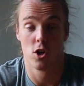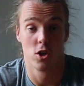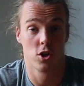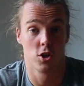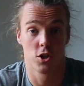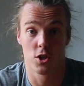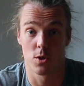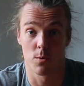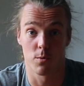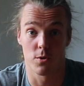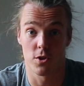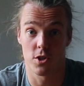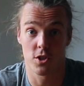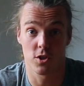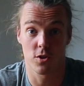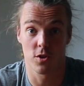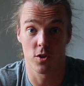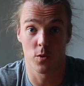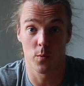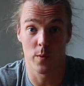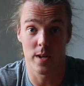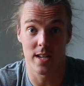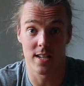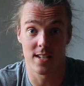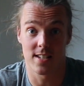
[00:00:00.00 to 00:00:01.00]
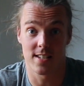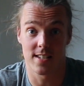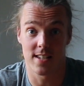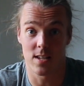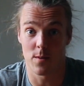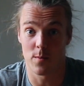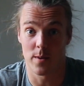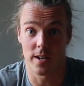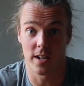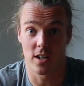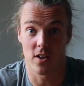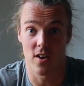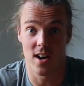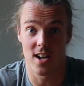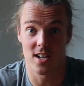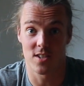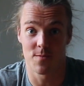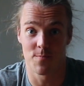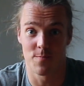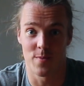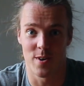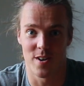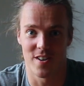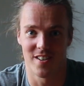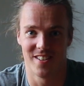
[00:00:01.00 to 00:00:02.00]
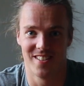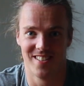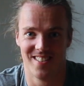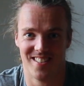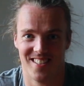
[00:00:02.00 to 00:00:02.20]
So we're just going to wait and see when I crash and burn.